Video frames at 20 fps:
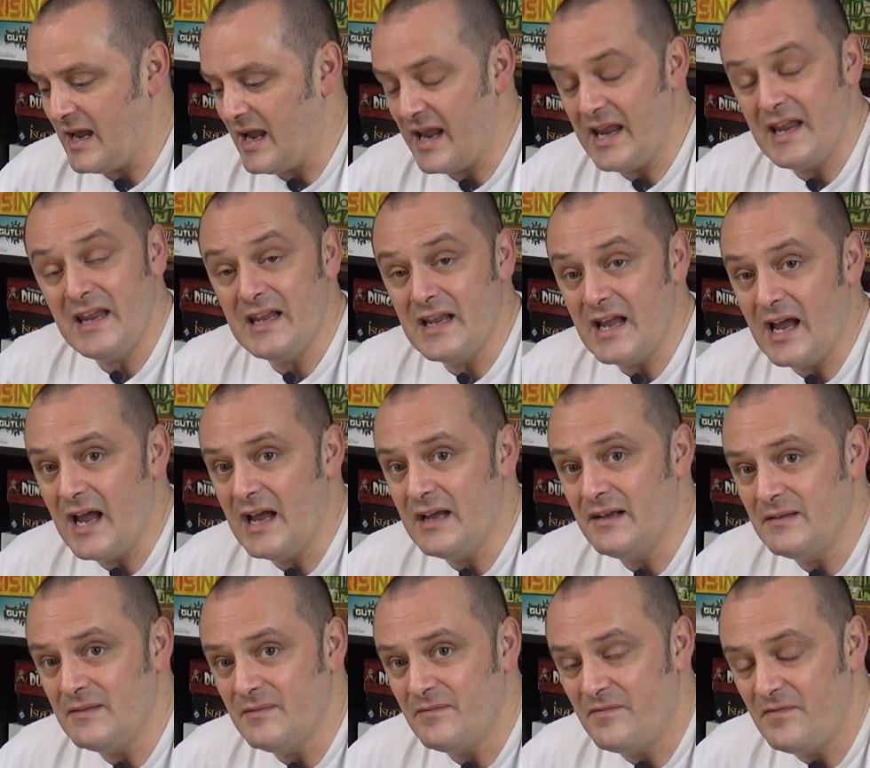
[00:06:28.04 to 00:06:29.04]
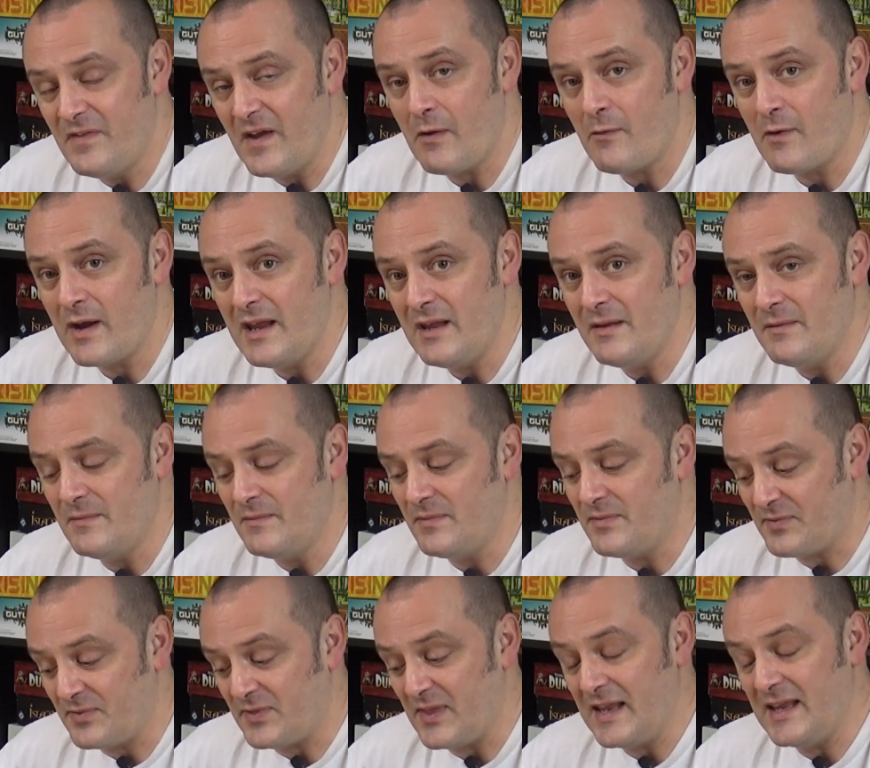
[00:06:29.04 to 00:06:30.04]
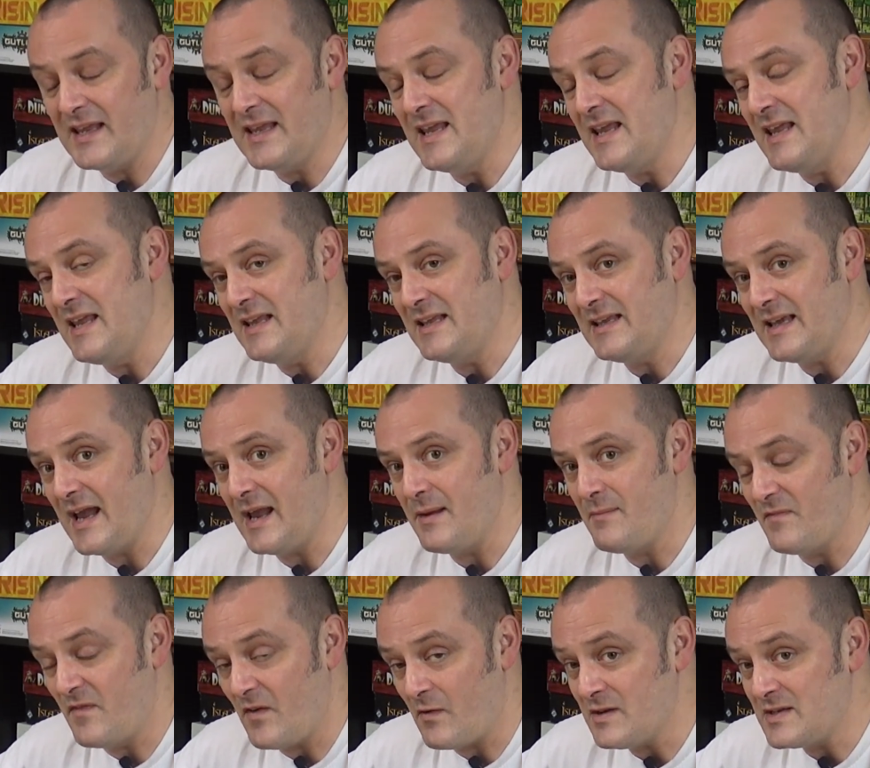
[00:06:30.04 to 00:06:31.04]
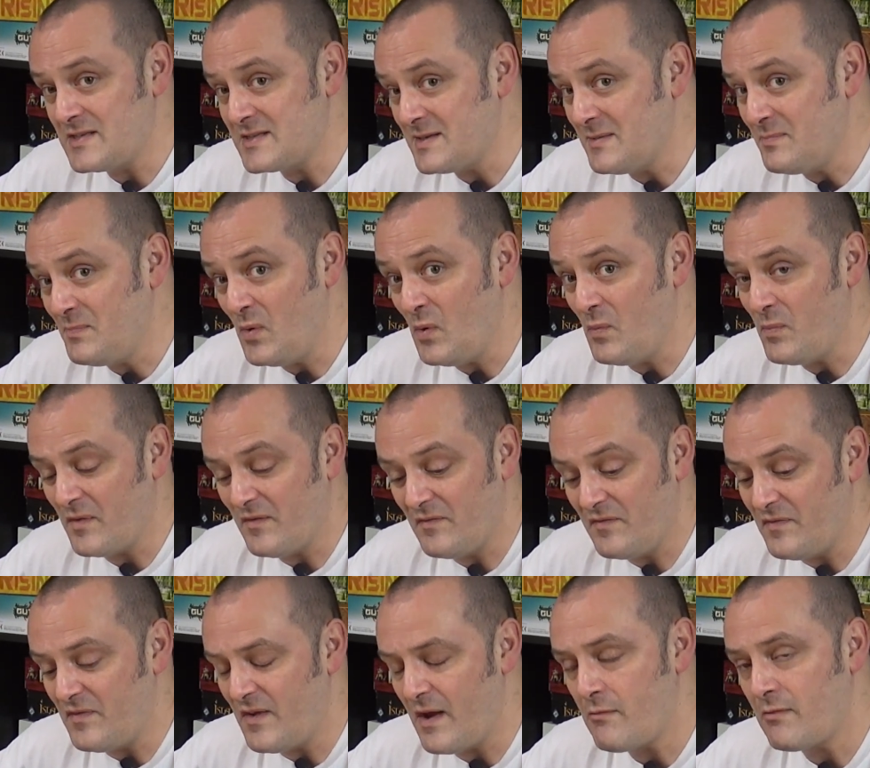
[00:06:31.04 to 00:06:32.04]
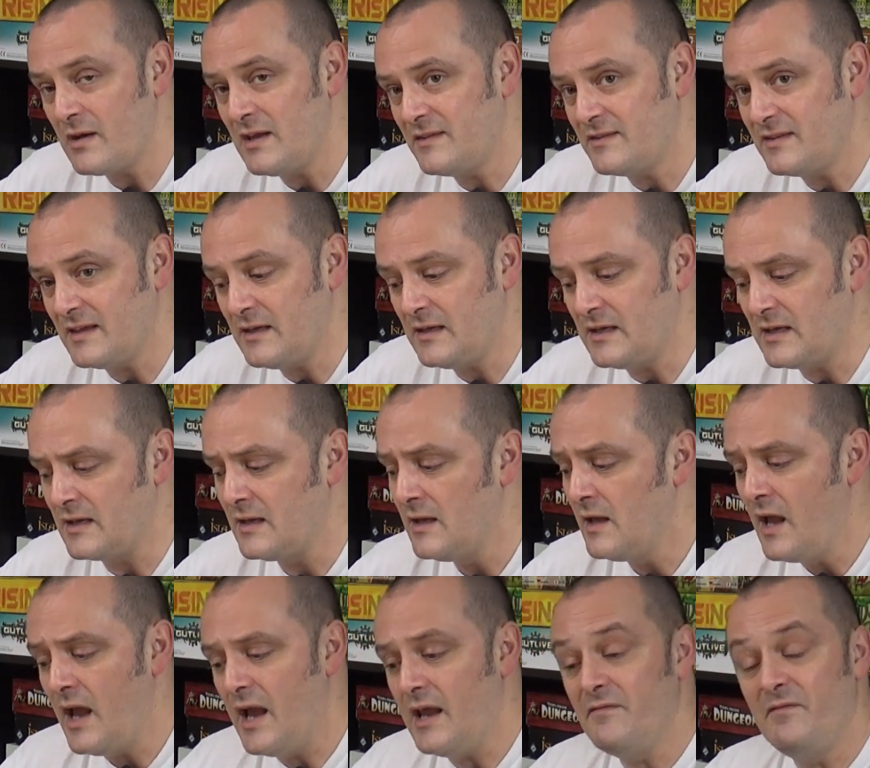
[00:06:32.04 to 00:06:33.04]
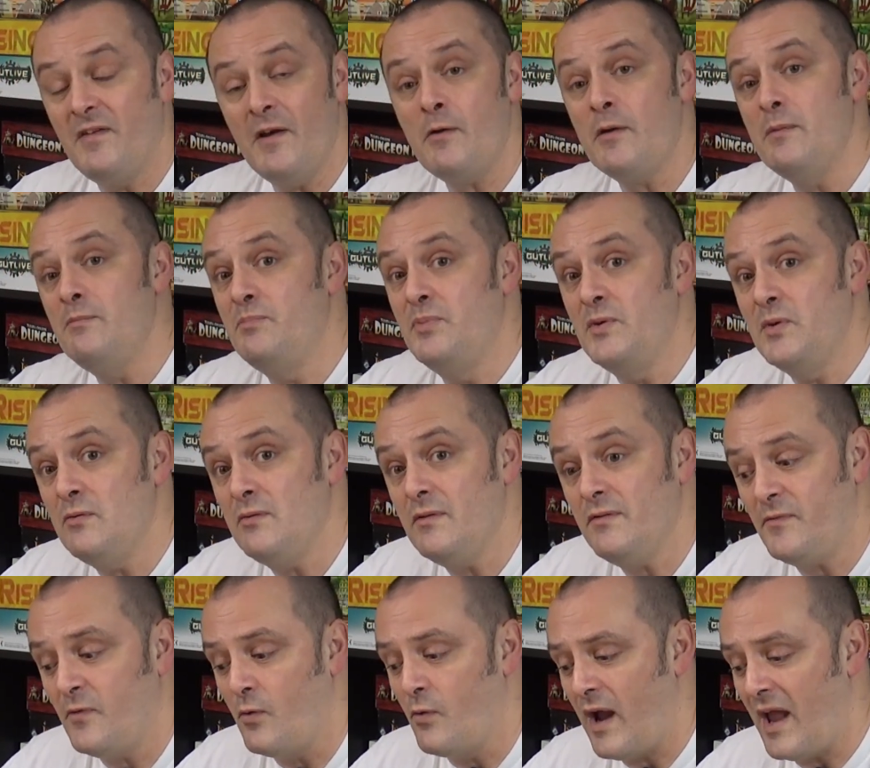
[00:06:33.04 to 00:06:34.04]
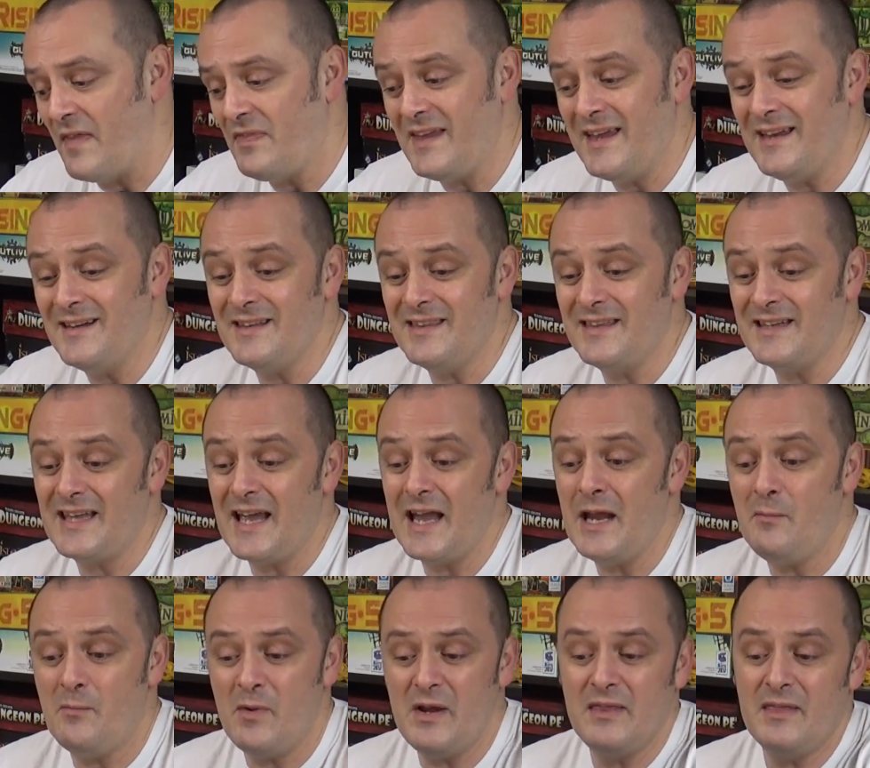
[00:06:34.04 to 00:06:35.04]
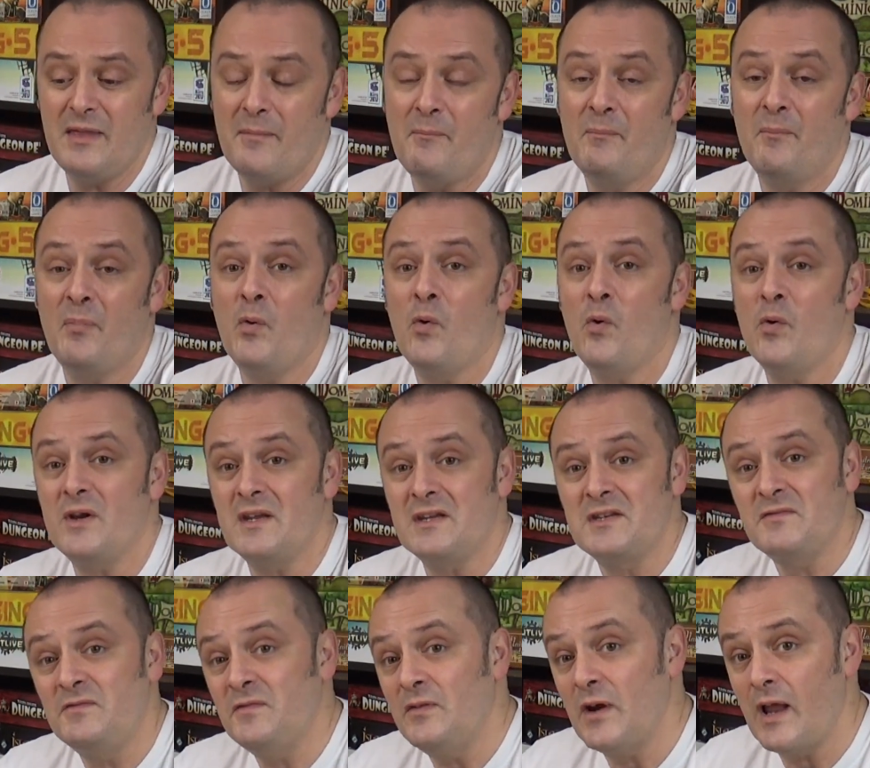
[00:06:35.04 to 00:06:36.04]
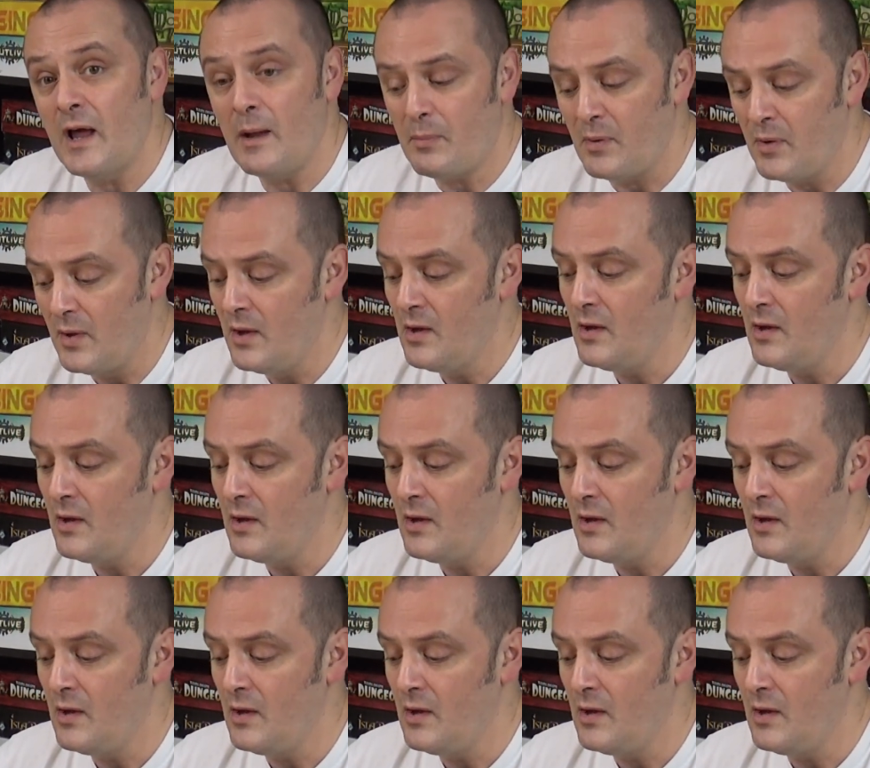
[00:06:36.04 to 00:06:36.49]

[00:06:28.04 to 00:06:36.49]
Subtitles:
a very thinky game, very simple but very thinky and very beautiful. At the end of the game, when the board is full of